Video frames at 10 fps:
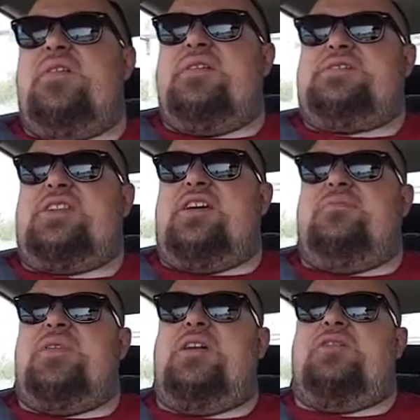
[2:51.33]
instead
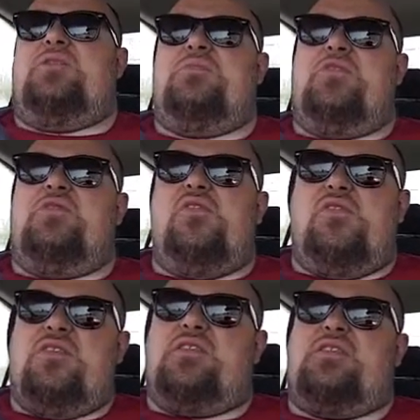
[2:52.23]
of my normal
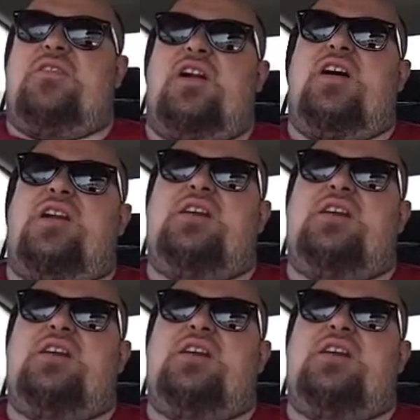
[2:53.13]
4 o'clock.